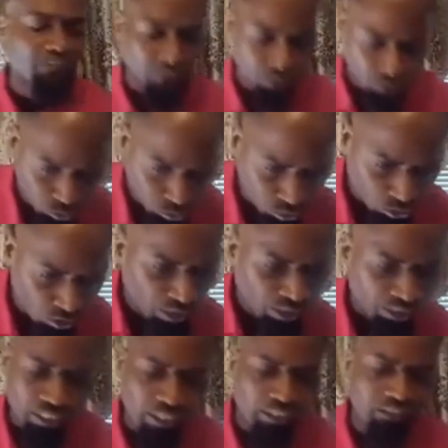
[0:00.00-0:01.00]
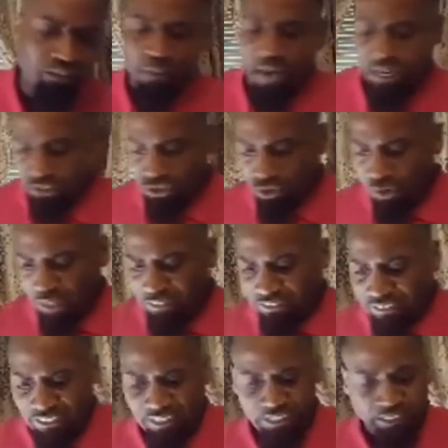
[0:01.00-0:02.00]
for you. Tell somebody you ain't
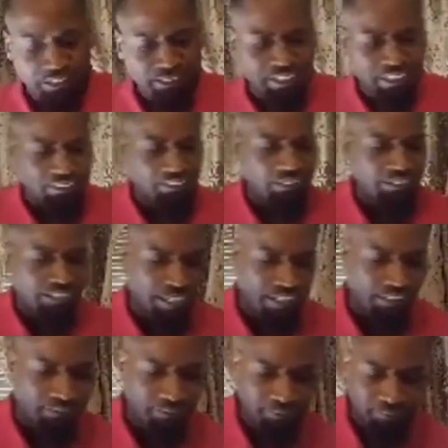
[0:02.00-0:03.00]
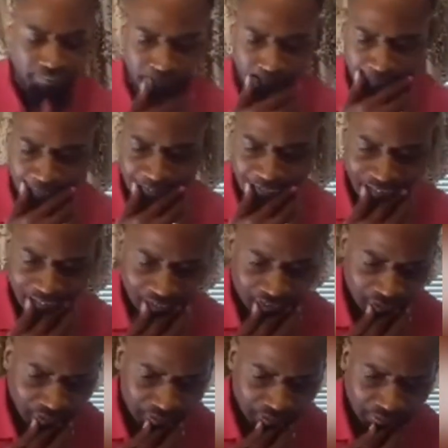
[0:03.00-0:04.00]
seen nothing yet. You ain't seen
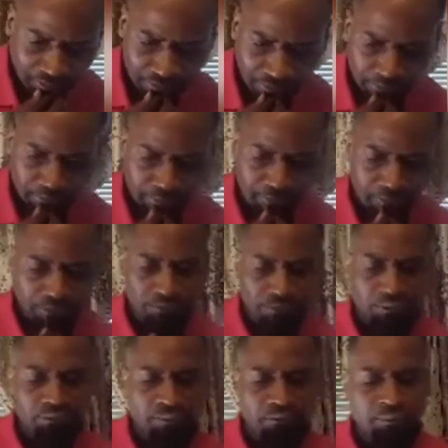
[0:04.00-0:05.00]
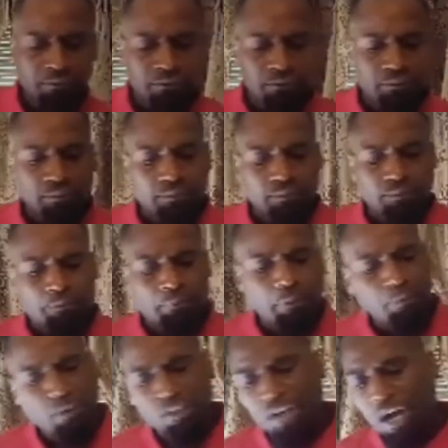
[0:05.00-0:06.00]
nothing yet.
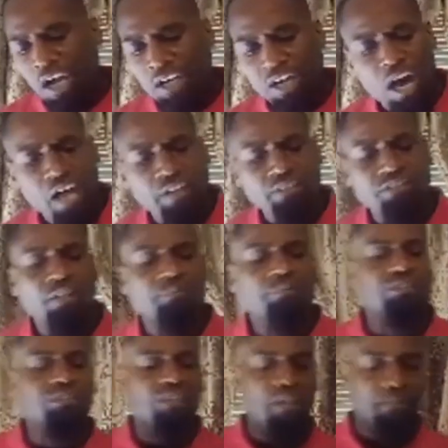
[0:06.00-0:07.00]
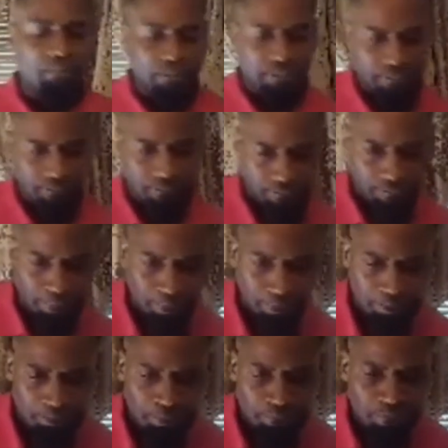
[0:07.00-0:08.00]
People of God, God is up to something.
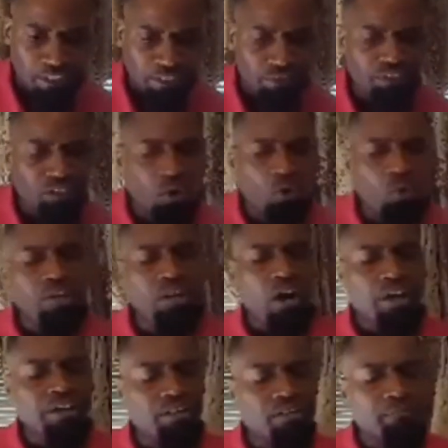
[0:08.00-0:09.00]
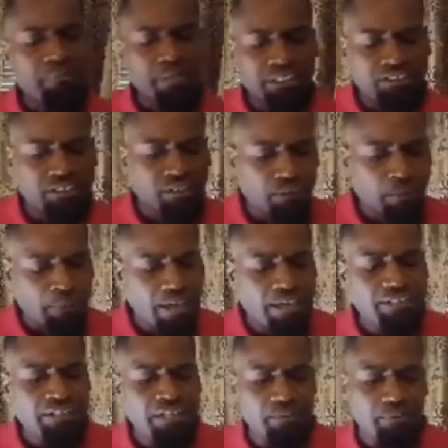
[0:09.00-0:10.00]
Even though we are in the midst of a
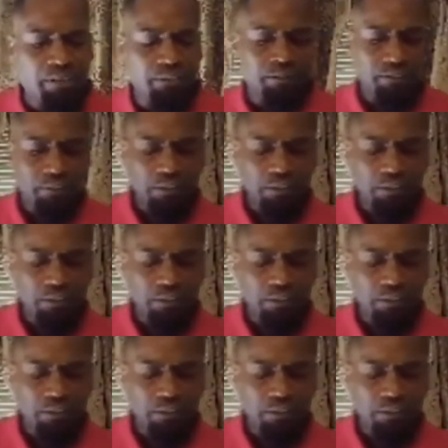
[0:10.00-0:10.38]
pandemic,